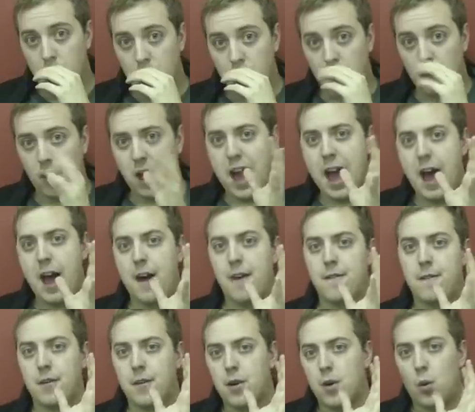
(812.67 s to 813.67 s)
So you
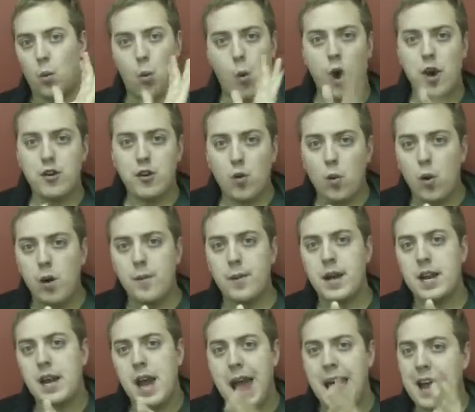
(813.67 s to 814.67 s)
have Wonder
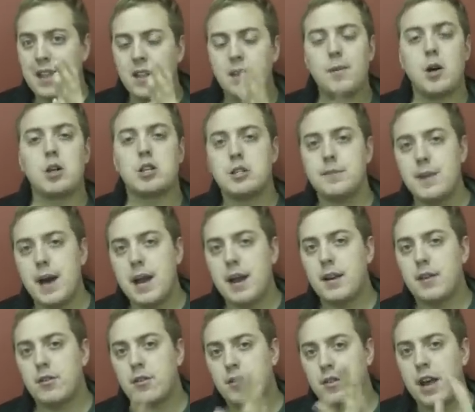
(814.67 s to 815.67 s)
Woman and the Martian
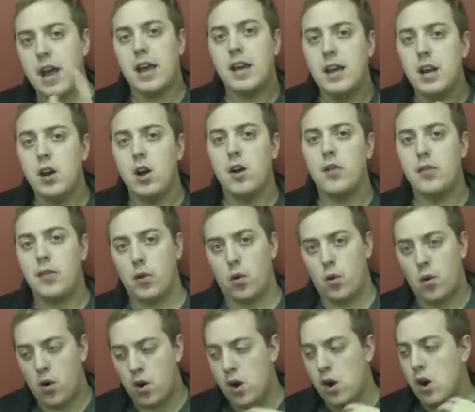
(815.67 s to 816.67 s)
Manhunter taking on
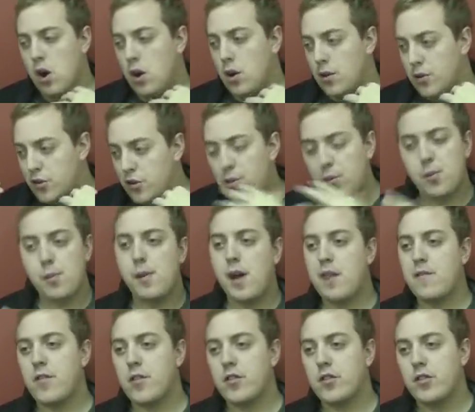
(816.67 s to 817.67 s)
Thor,
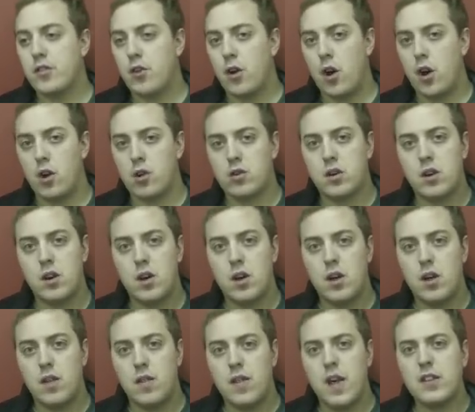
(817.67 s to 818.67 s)
Superman versus Hulk,
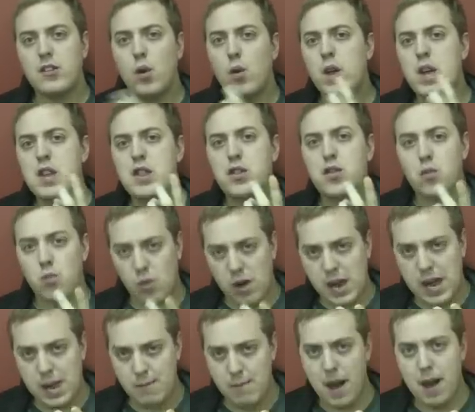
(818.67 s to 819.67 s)
that's only
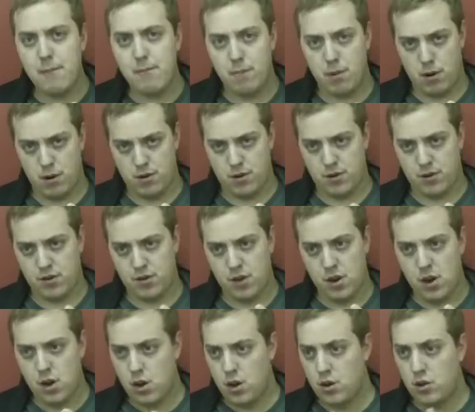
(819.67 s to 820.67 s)
three members.
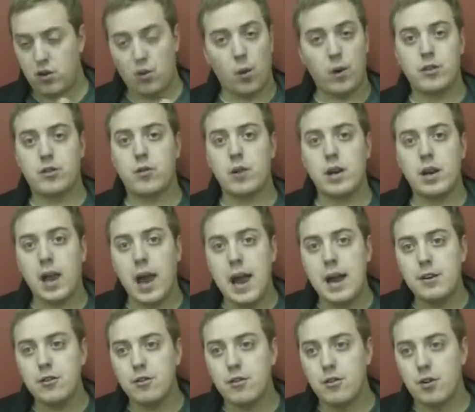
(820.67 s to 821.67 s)
So what's Green
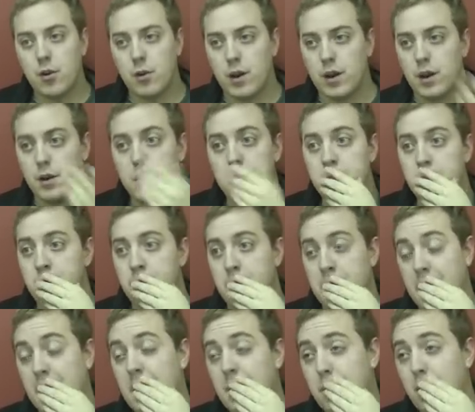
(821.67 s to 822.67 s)
Lantern doing?
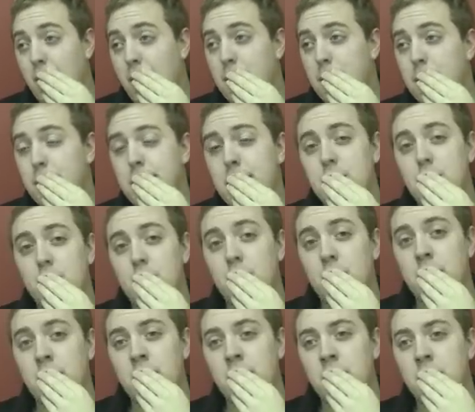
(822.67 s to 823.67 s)
He'd probably be
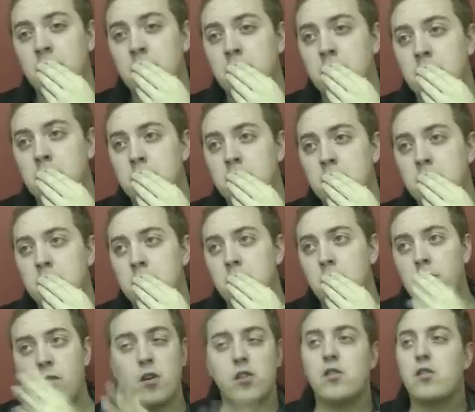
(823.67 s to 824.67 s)
doing.
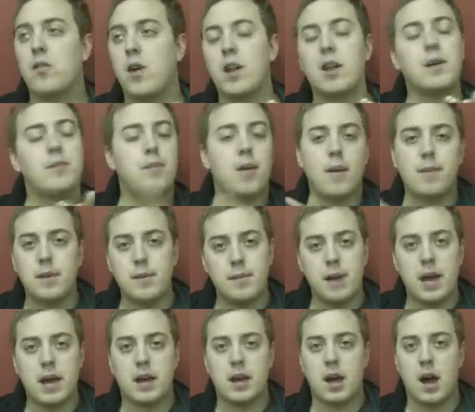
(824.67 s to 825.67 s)
First of all, he'd probably
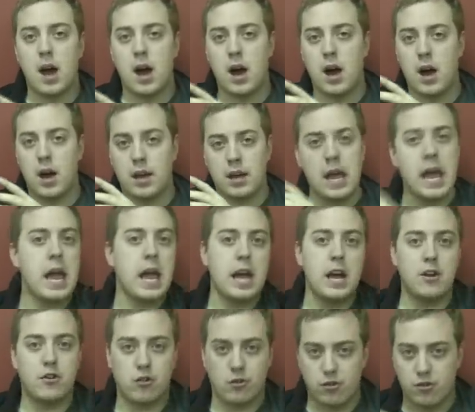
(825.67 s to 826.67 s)
make a
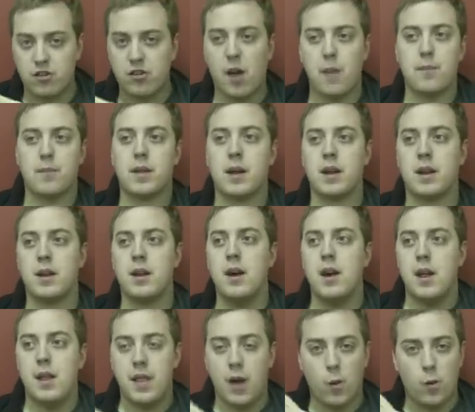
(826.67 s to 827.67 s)
cage or something
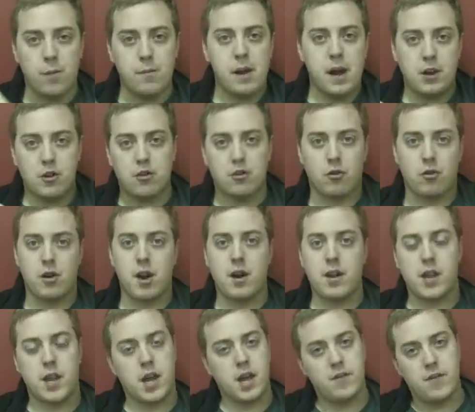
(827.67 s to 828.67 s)
that would make sure none
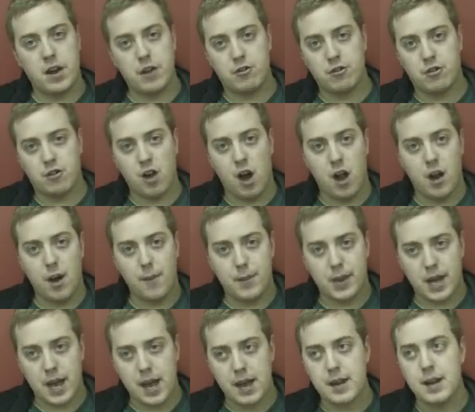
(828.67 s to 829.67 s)
of the Avengers got up
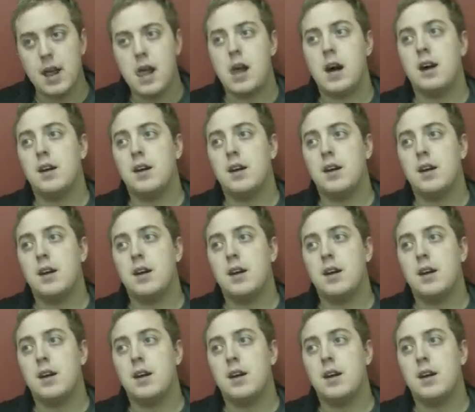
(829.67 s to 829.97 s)
again.